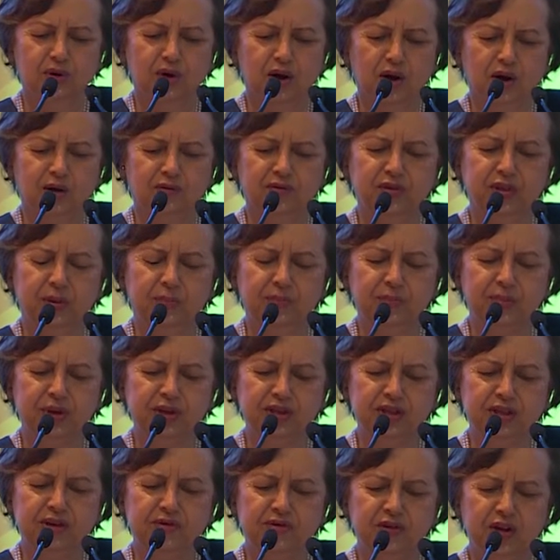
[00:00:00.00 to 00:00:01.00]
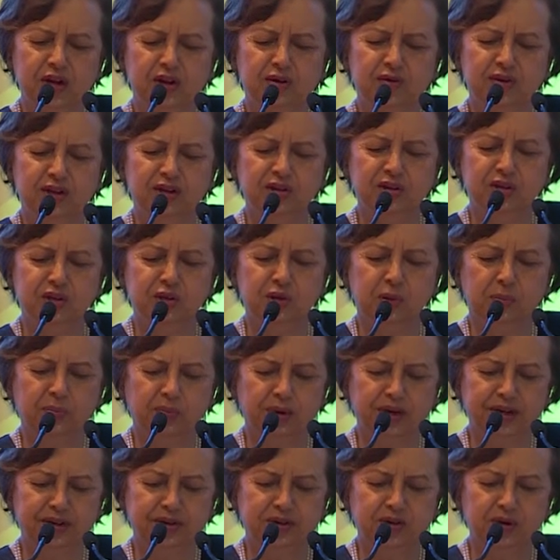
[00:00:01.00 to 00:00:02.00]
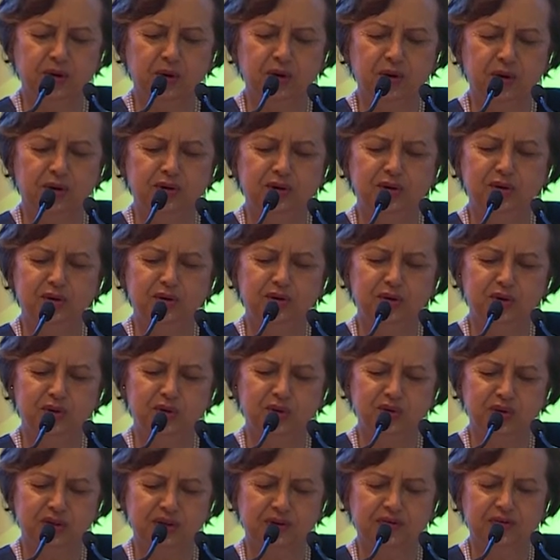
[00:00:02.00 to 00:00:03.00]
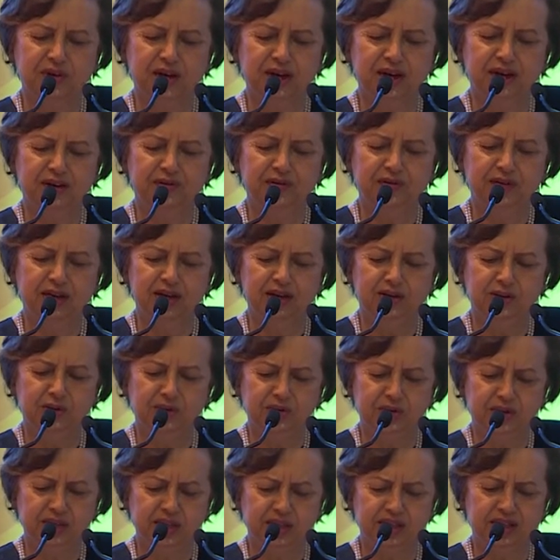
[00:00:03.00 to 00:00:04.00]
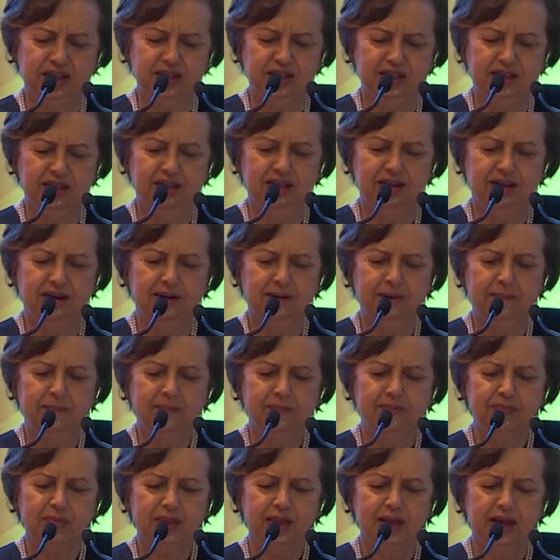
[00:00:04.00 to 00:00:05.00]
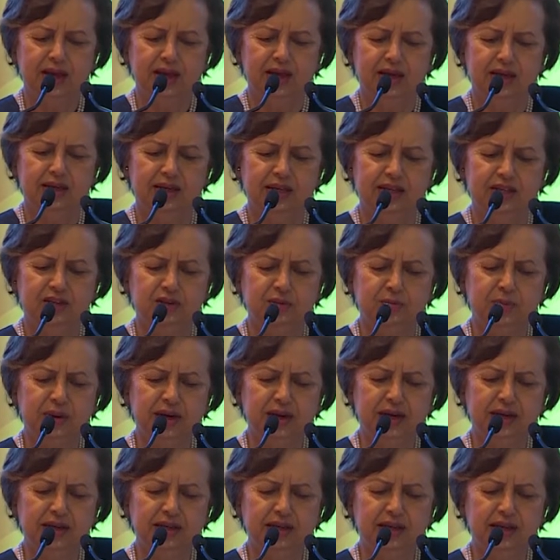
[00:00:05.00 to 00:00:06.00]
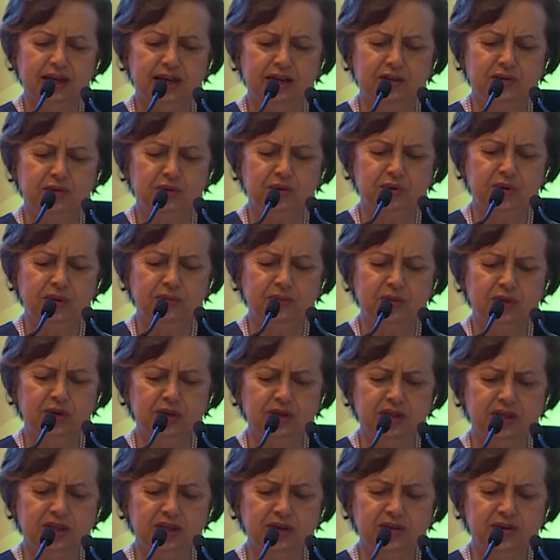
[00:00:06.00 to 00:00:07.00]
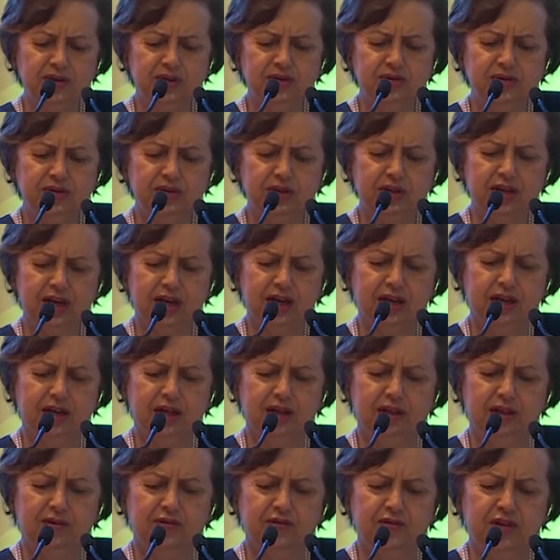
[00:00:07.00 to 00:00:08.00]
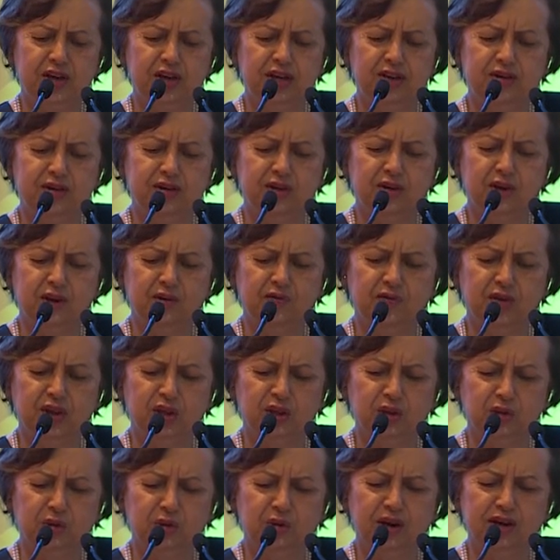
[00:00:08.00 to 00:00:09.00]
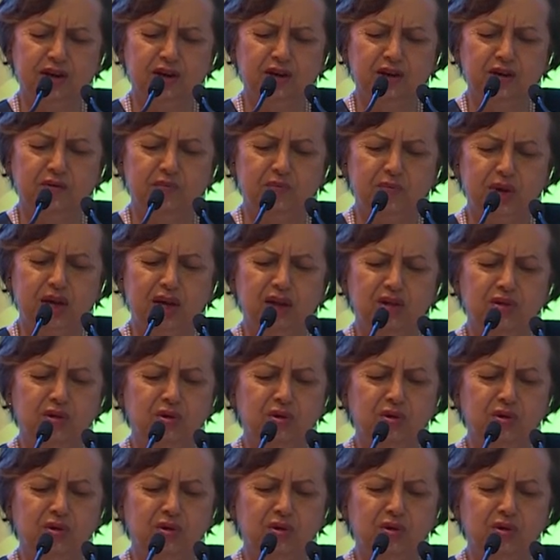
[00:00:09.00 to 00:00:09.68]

of the perseverance to press on, to survive, and to succeed. Despite extreme conditions and in the face of the threat of being